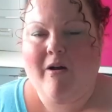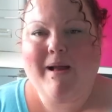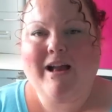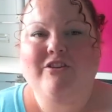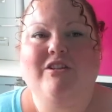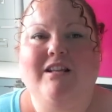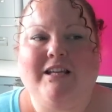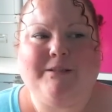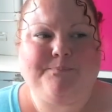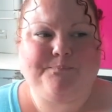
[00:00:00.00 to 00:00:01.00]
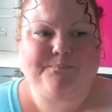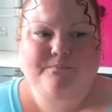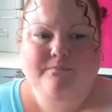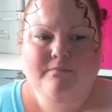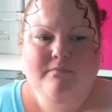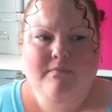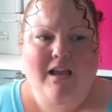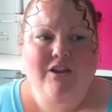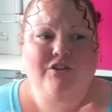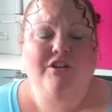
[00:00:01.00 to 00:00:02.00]
I'm actually
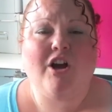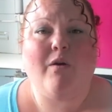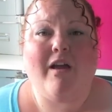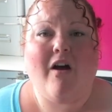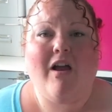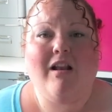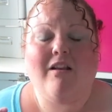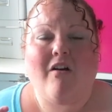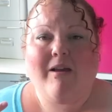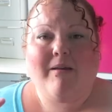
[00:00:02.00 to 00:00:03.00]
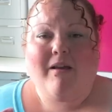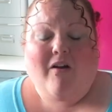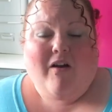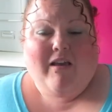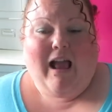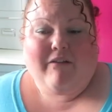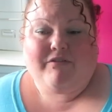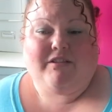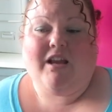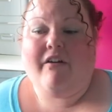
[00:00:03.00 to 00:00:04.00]
as you know, I I I have
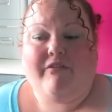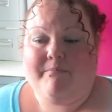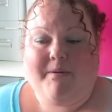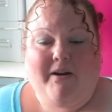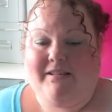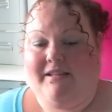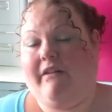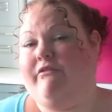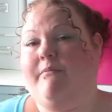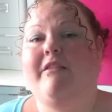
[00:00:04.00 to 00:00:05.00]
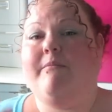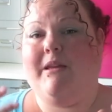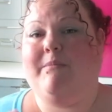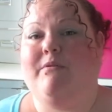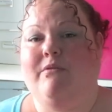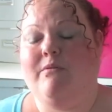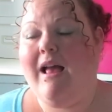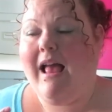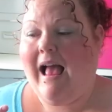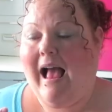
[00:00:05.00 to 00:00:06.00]
stuff and buy stuff from other people,
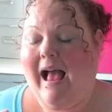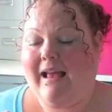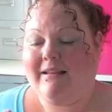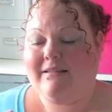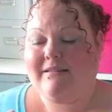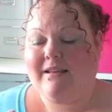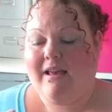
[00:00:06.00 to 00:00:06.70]
and